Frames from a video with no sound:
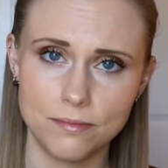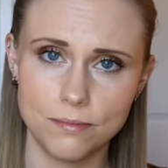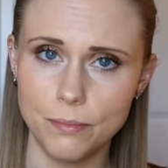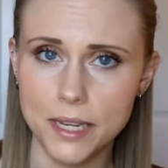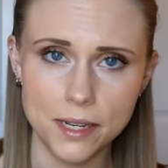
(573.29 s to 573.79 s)

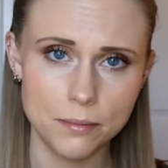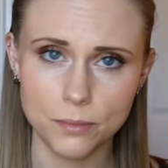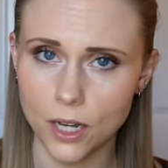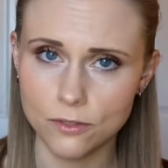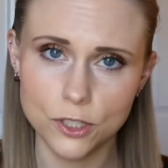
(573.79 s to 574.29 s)
medium
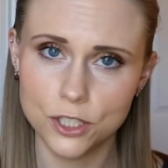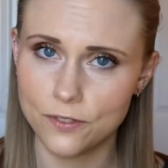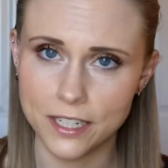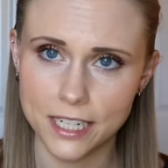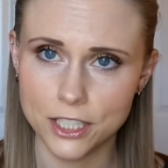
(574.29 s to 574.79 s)
coverage
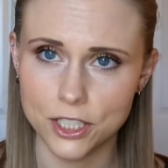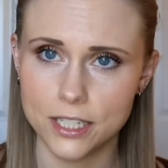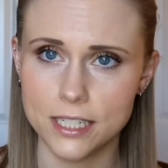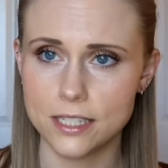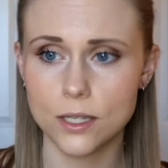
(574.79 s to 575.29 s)
foundation
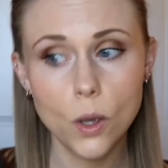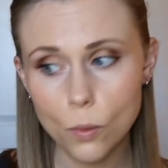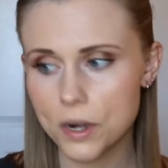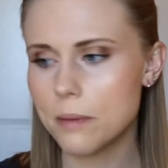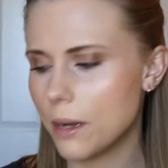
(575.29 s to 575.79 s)
is
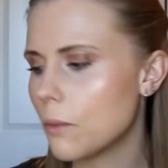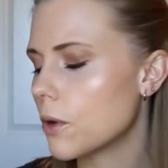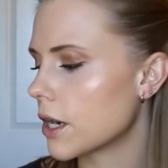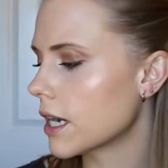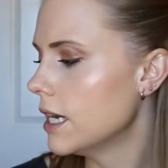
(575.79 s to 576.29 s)
when I'm at
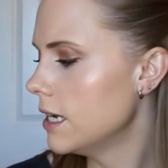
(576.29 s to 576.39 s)
work.